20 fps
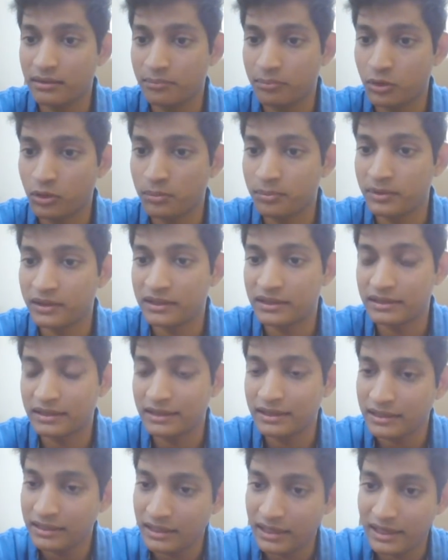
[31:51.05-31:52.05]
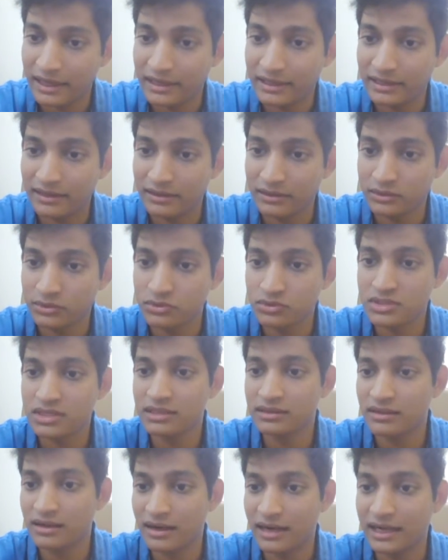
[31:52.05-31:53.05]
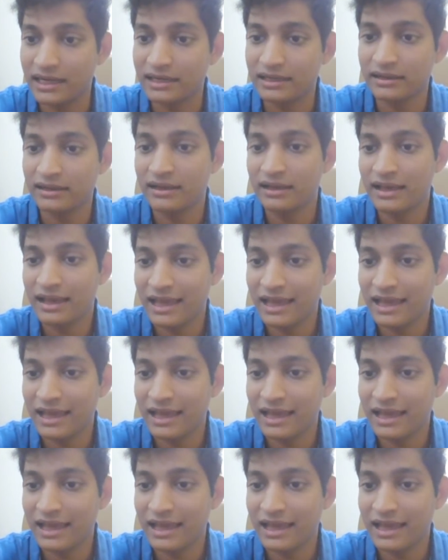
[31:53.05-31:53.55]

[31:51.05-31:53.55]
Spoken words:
appropriately and using the right